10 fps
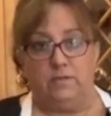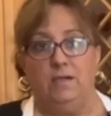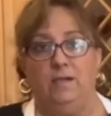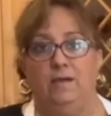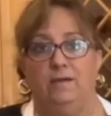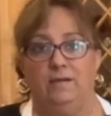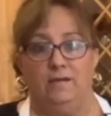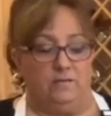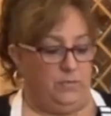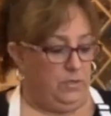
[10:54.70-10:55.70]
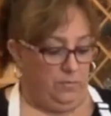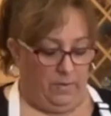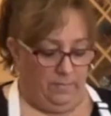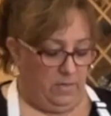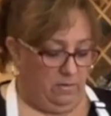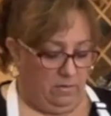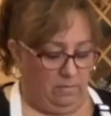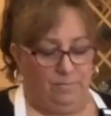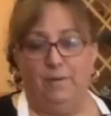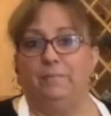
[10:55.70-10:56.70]
So see, nice pumpkin,
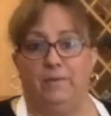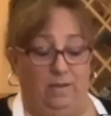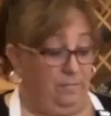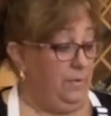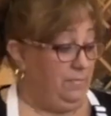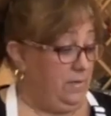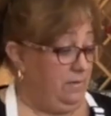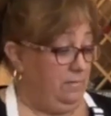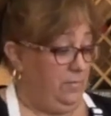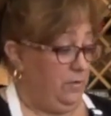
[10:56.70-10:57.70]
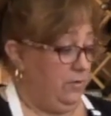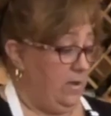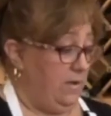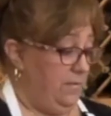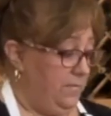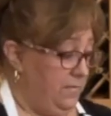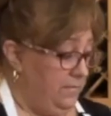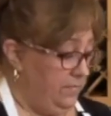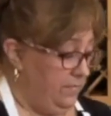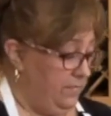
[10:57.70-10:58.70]
or pump, yeah, pumpkin puree.
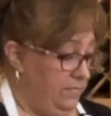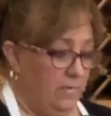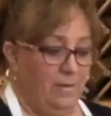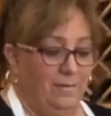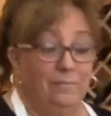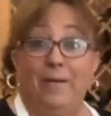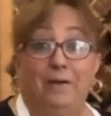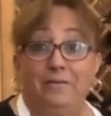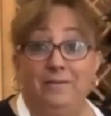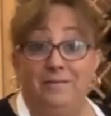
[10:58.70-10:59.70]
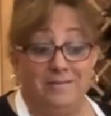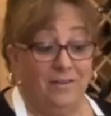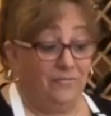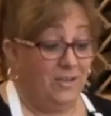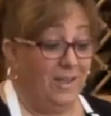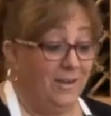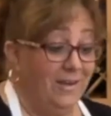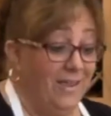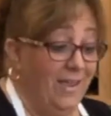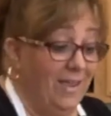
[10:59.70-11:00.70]
Better than the stuff you
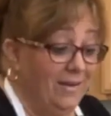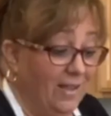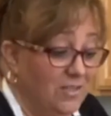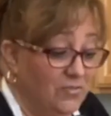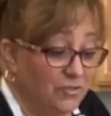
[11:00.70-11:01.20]
get in a can,